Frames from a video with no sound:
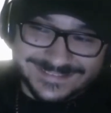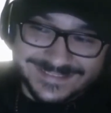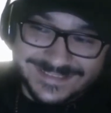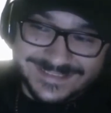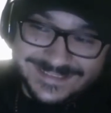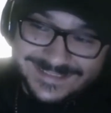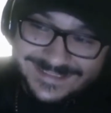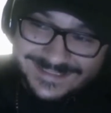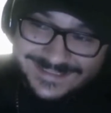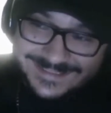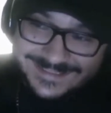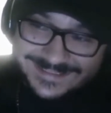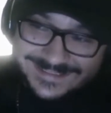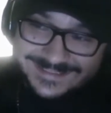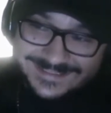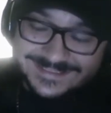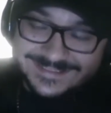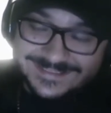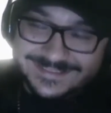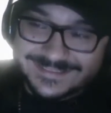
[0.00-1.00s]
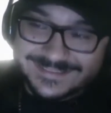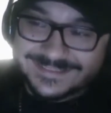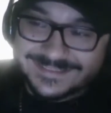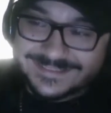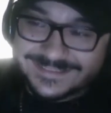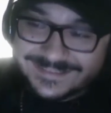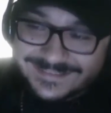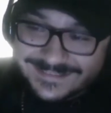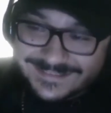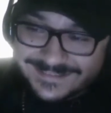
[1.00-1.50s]

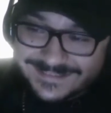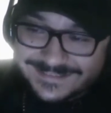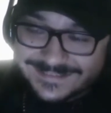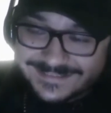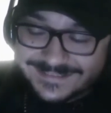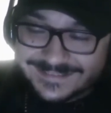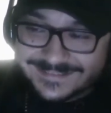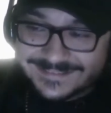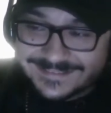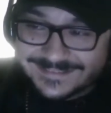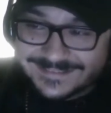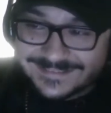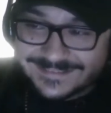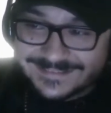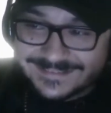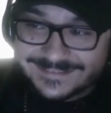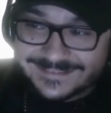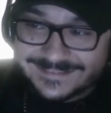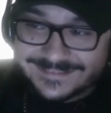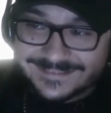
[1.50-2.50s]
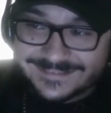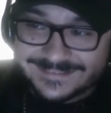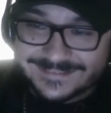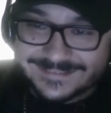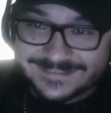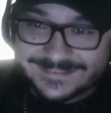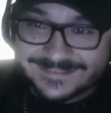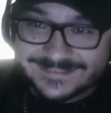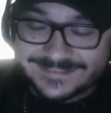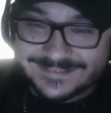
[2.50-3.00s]

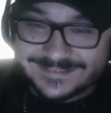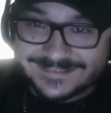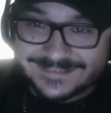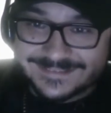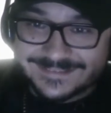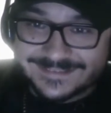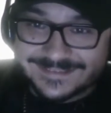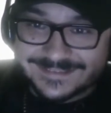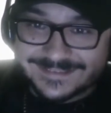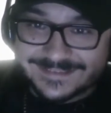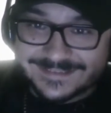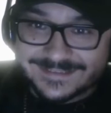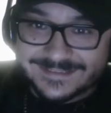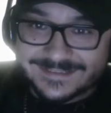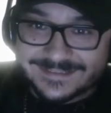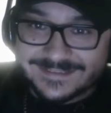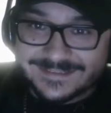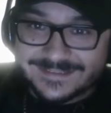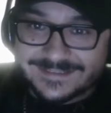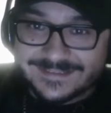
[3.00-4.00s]
No words are spoken by the person on screen.